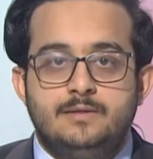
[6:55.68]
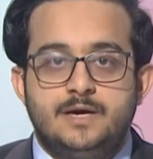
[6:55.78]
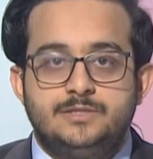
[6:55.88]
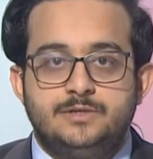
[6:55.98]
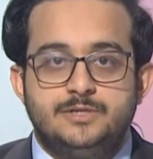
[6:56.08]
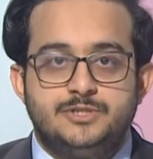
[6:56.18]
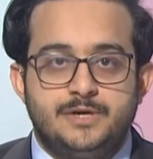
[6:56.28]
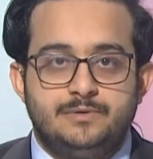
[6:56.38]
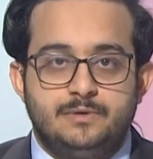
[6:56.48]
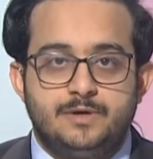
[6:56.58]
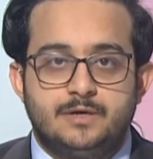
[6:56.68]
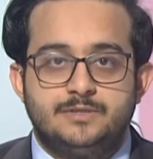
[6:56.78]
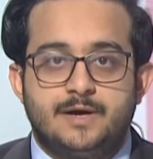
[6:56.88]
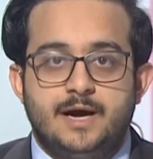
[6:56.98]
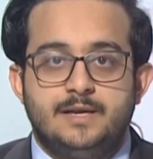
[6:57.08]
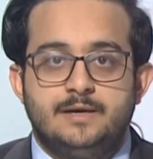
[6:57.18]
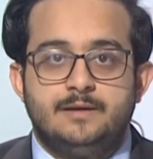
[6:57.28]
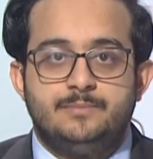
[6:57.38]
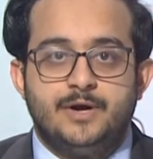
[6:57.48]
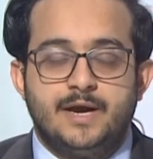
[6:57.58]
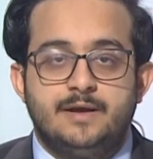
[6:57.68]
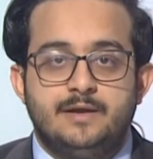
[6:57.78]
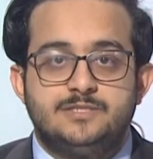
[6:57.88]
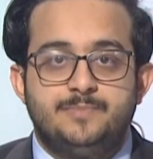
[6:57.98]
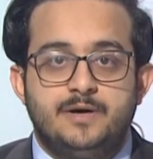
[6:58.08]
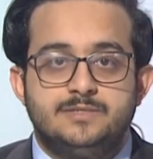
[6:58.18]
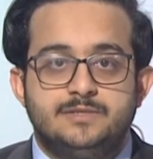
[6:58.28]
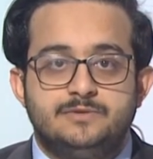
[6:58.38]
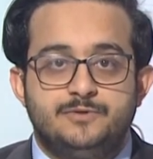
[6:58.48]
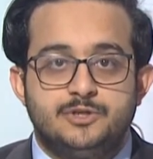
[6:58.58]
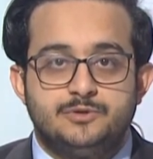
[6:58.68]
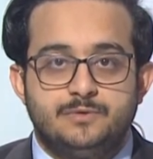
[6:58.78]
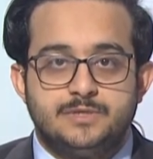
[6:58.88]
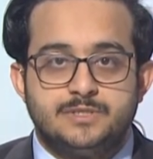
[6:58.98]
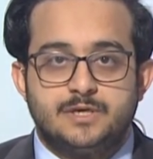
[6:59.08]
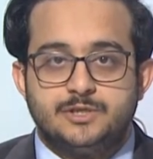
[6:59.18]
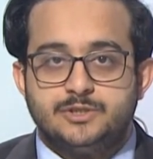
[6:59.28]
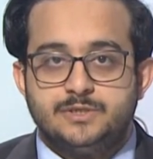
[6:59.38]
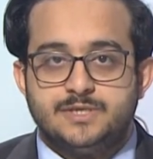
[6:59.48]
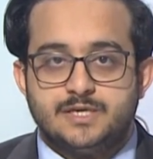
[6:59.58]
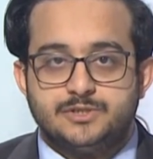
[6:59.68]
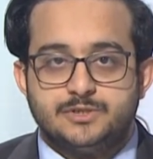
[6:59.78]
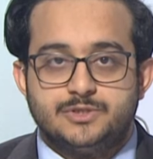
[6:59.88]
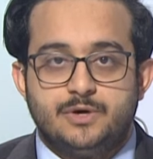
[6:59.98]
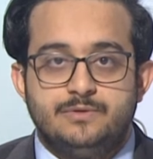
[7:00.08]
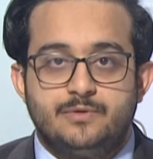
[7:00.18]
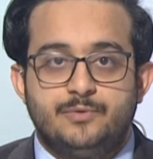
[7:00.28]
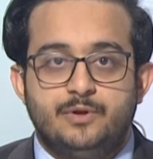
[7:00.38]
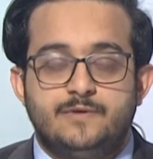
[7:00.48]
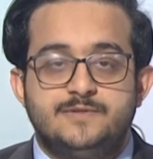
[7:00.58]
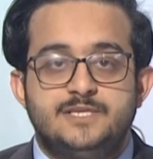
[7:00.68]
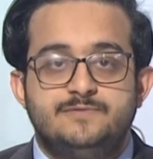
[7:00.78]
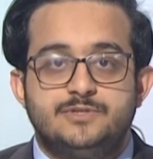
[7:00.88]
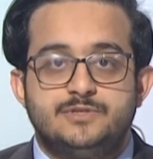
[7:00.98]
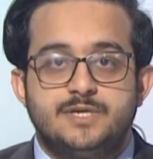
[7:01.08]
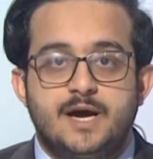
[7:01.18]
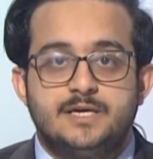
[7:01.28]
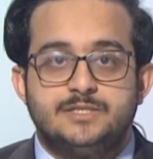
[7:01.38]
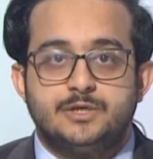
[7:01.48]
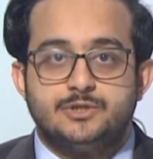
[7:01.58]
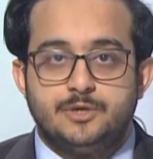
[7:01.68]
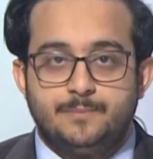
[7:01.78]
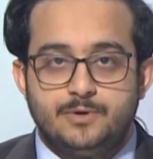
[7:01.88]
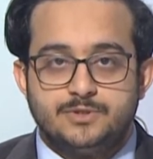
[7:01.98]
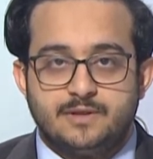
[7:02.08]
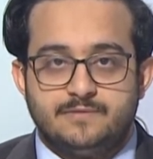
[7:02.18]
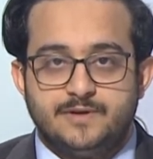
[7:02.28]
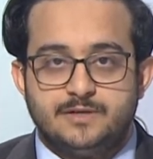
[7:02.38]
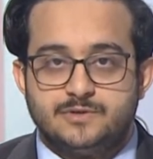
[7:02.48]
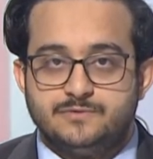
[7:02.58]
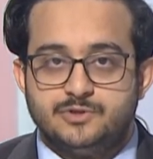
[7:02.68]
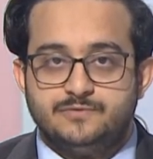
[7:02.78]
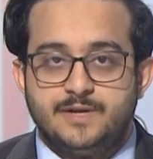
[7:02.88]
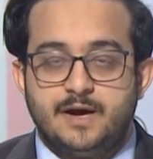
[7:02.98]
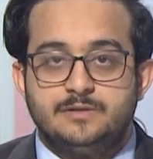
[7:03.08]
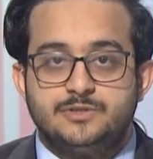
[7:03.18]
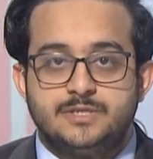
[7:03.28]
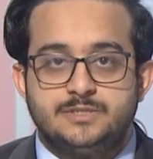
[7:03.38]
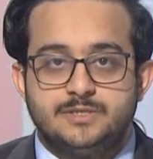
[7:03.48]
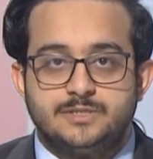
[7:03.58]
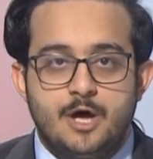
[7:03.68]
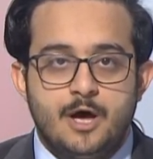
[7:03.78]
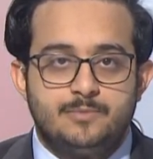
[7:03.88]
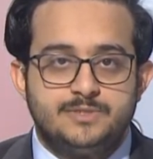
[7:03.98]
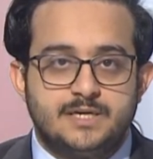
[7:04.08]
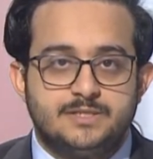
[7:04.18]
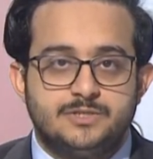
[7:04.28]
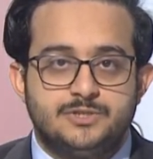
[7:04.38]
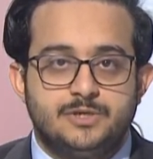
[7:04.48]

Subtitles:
The Attorney General, Dr. Ali Al-Bu'ainin, sponsored virtual discussion sessions on the role of civil society in supporting the fields of juvenile justice, protecting